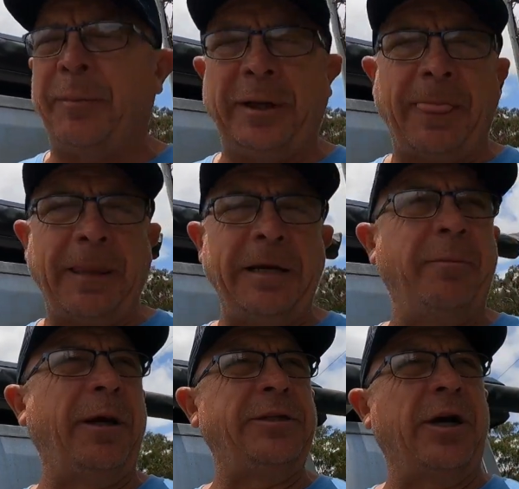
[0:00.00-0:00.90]
but in
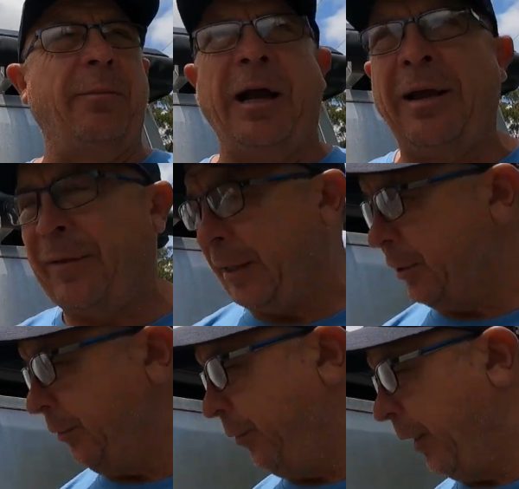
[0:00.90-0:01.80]
the meantime I have
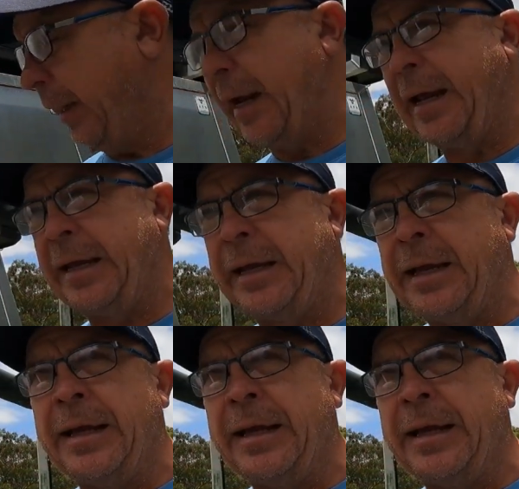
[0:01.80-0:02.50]
actually fitted a